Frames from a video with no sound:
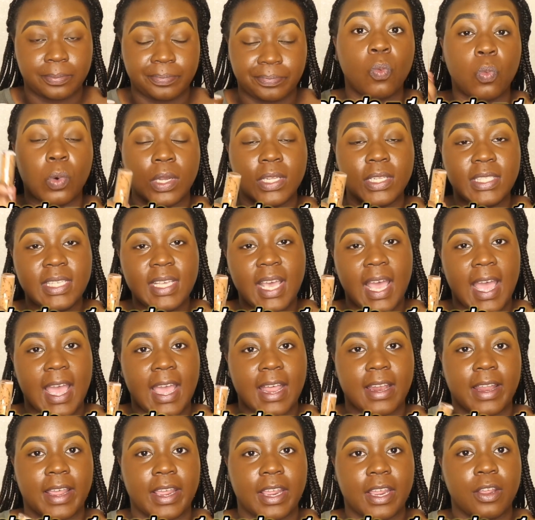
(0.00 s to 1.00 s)
one to
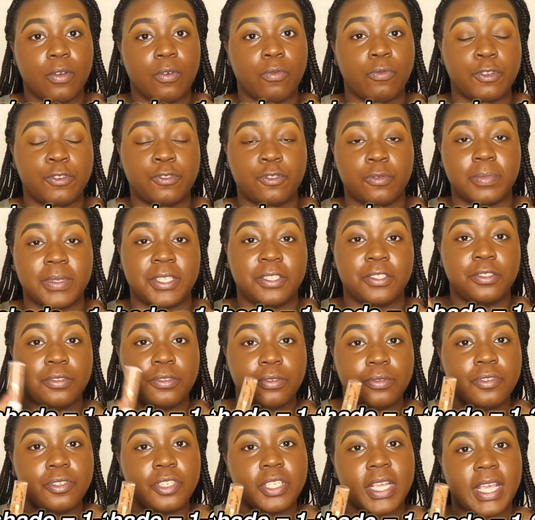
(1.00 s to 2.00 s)
highlight, which will be
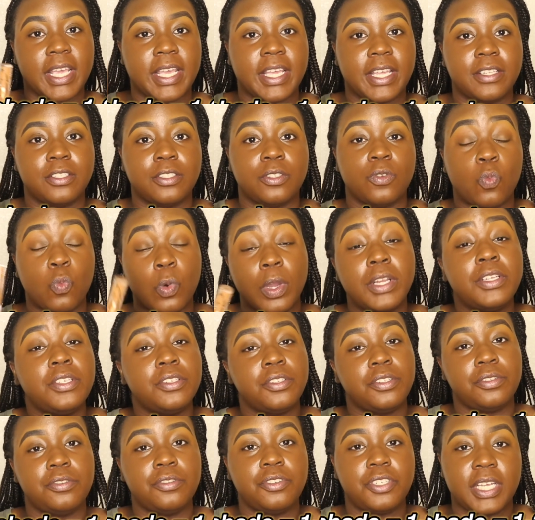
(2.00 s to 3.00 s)
2 shades, 1 to
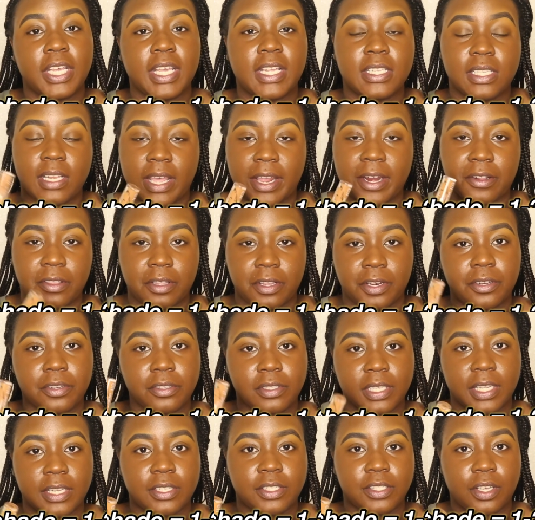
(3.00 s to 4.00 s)
2 shades lighter than your
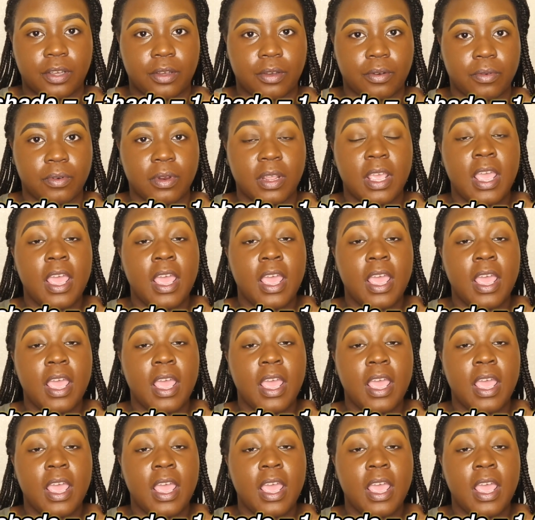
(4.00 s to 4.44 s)
skin tone,